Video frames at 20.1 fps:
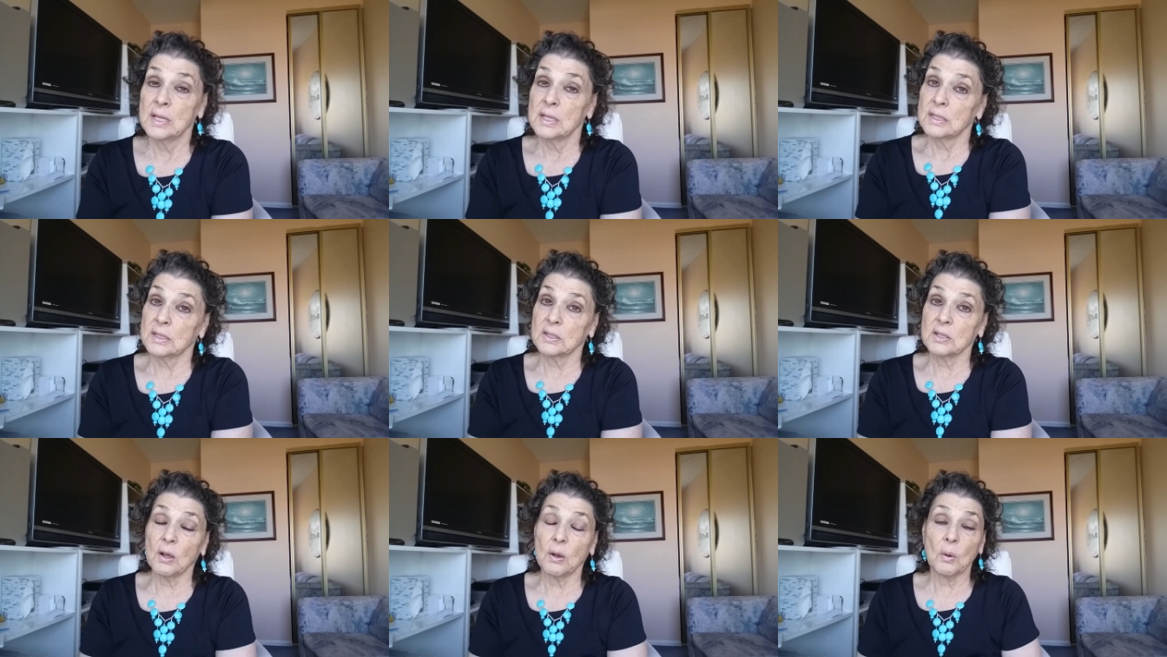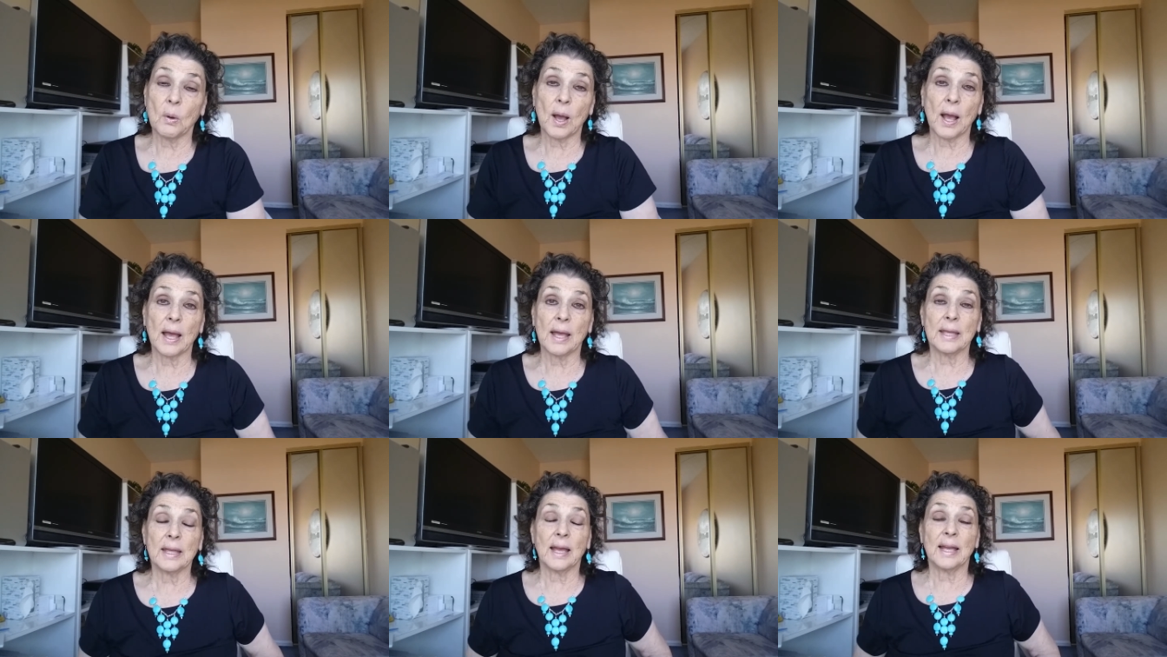
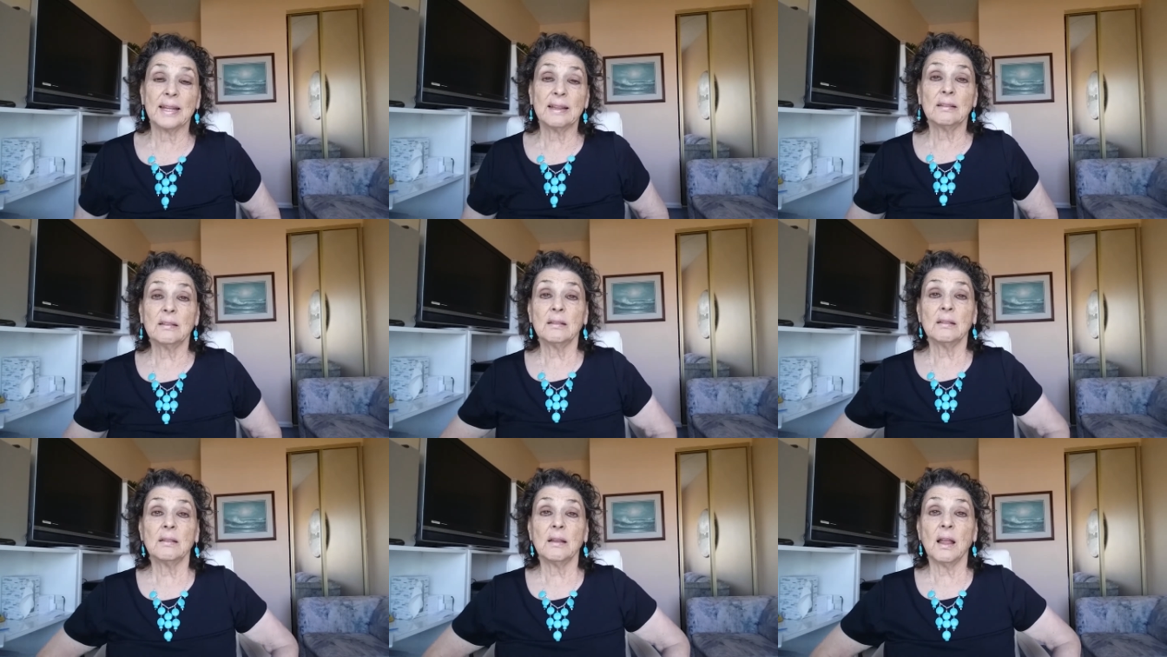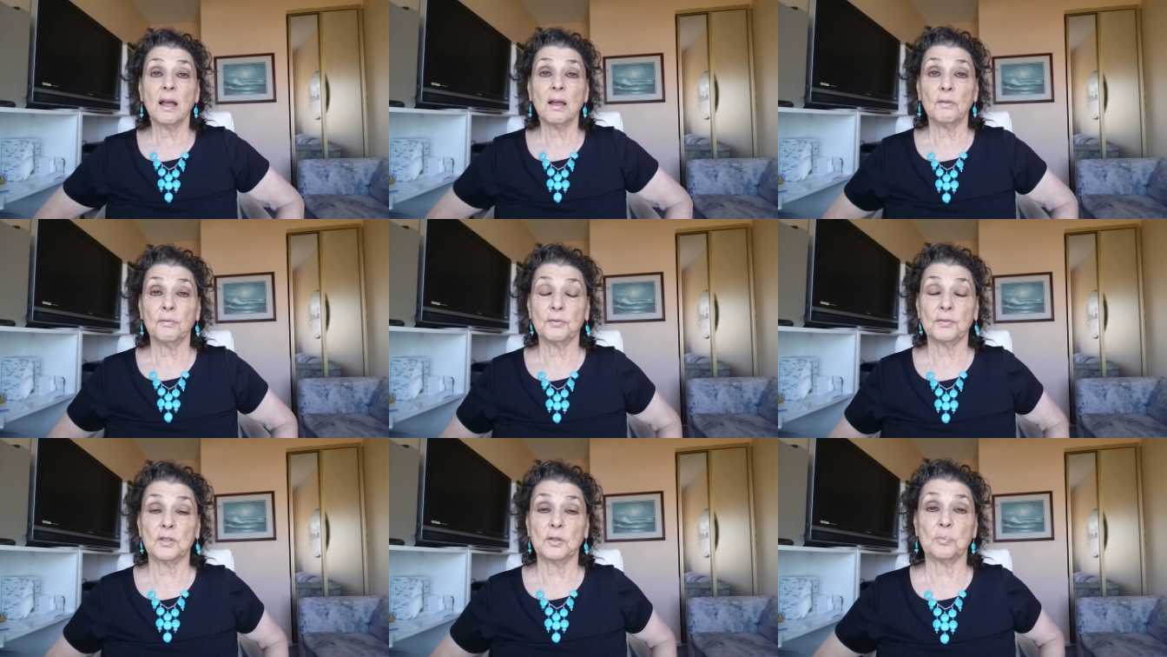So I, would
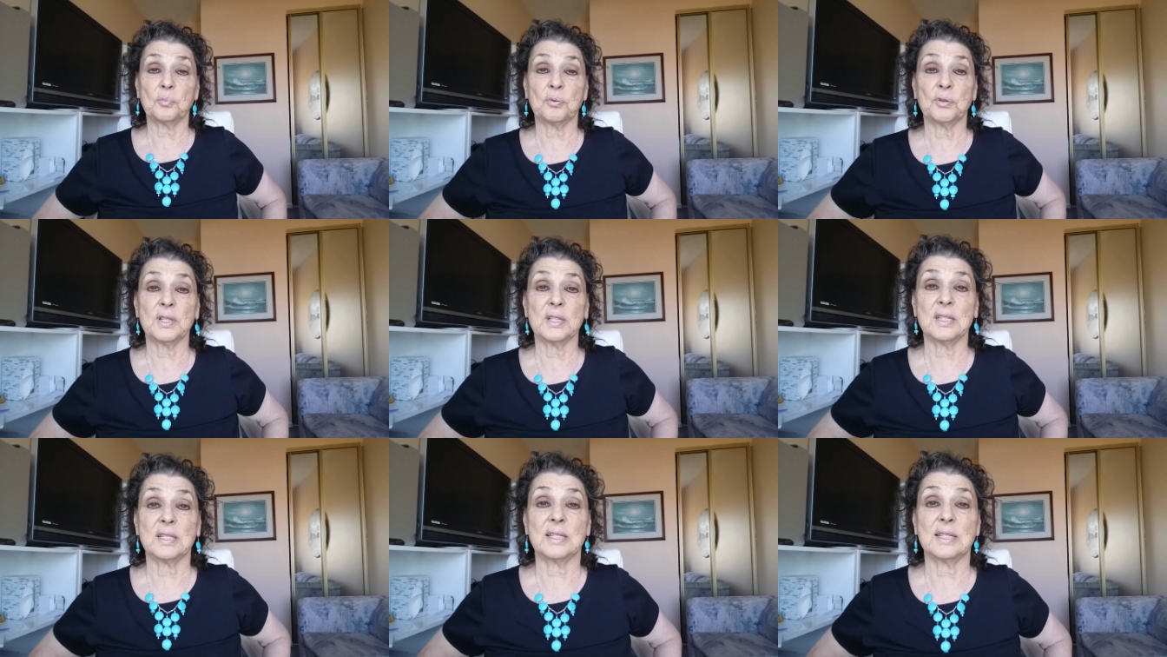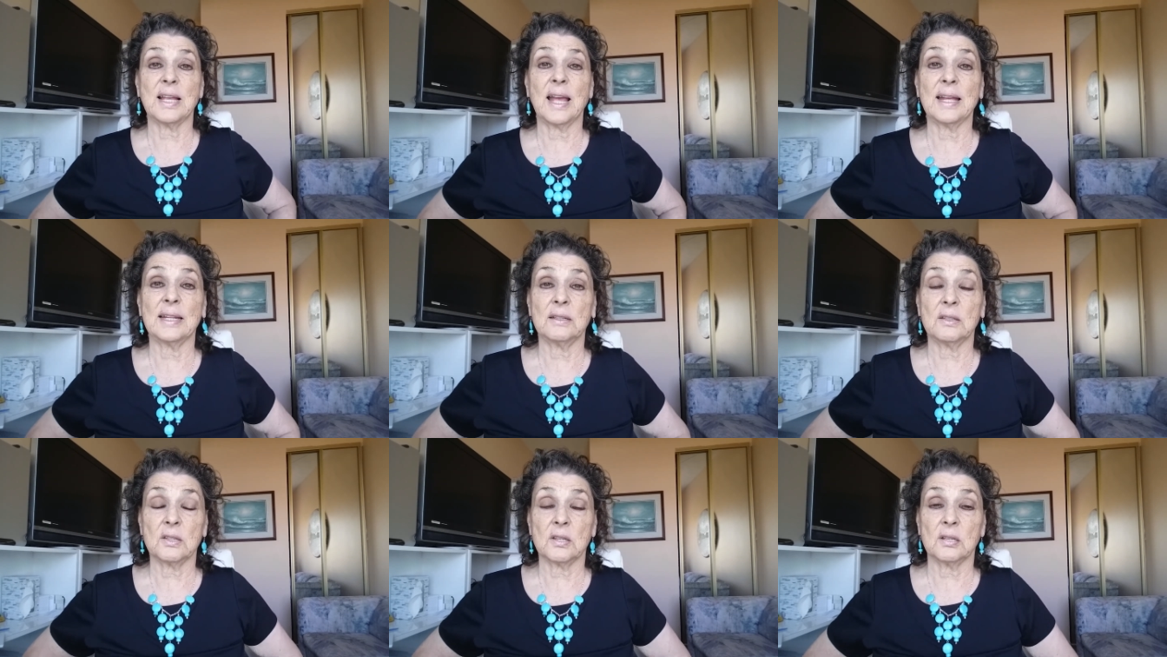love to
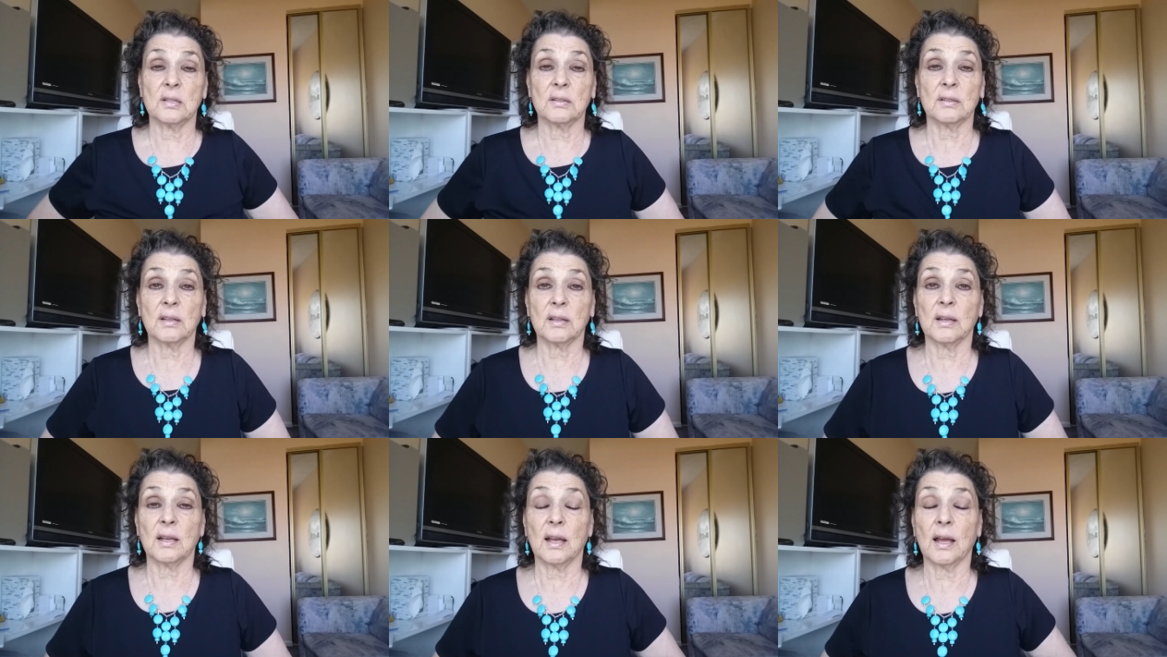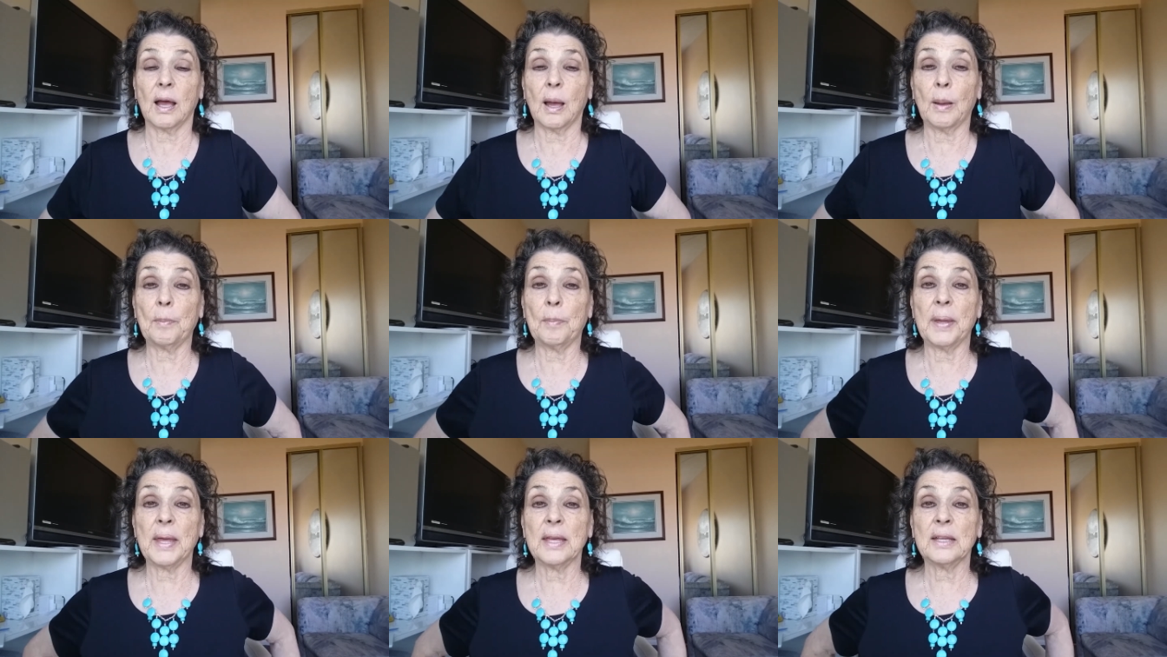present
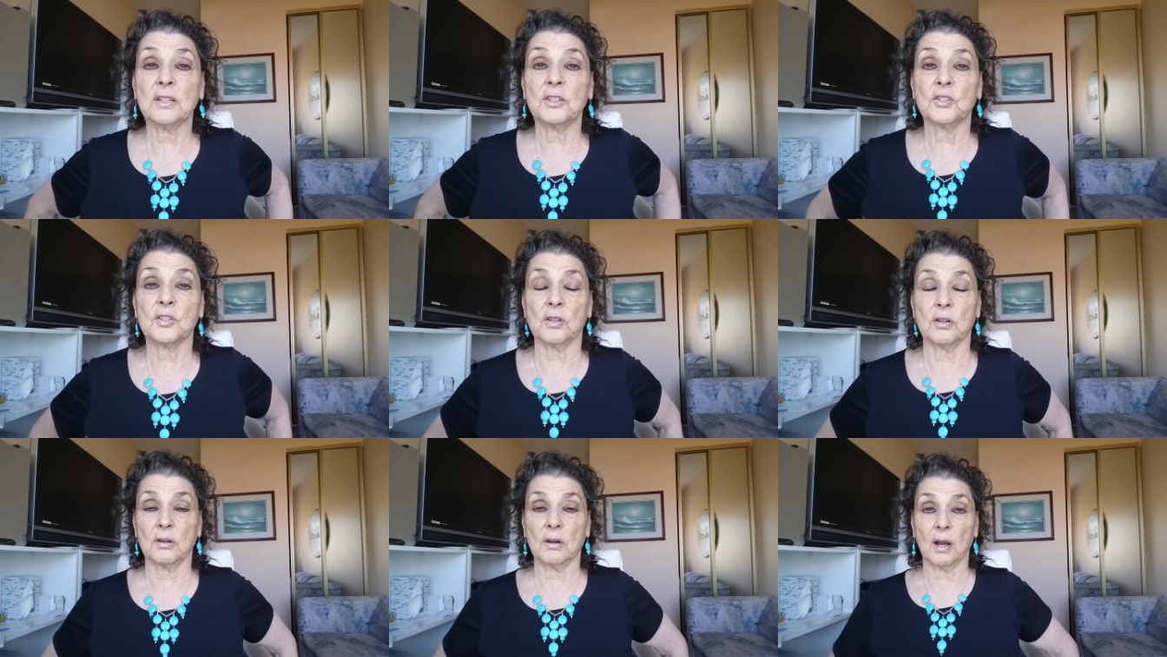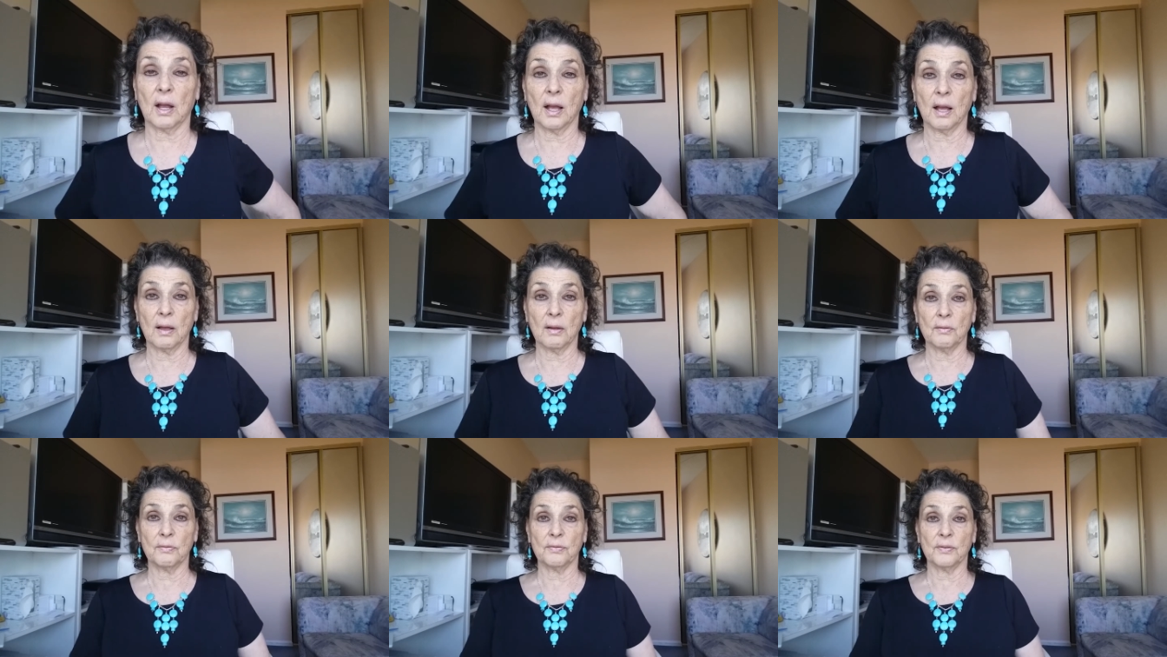a picture
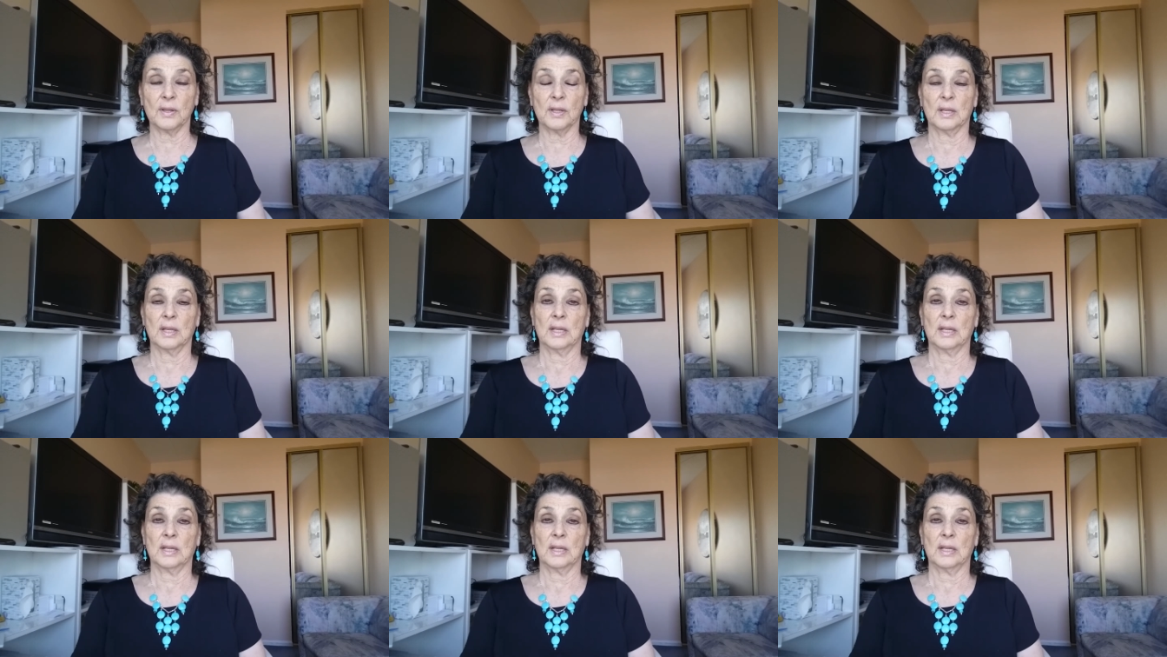of